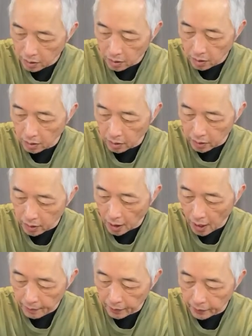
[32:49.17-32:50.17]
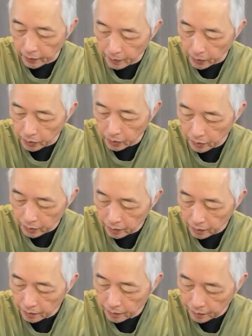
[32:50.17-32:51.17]
on top of the bone,
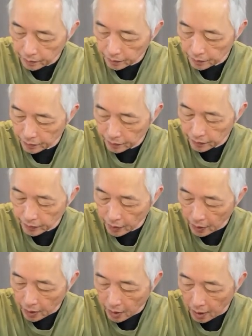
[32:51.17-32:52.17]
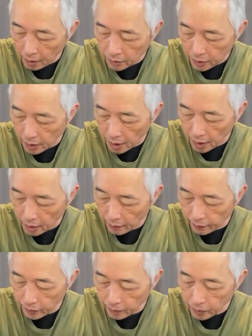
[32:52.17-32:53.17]
outside of
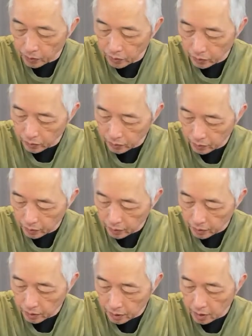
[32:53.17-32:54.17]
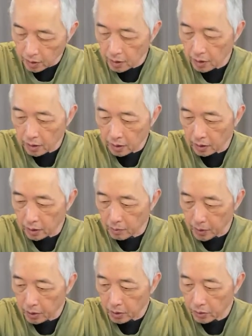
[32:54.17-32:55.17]
the bone, in the
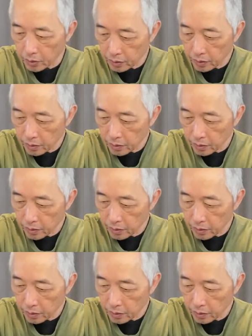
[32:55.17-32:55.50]
middle,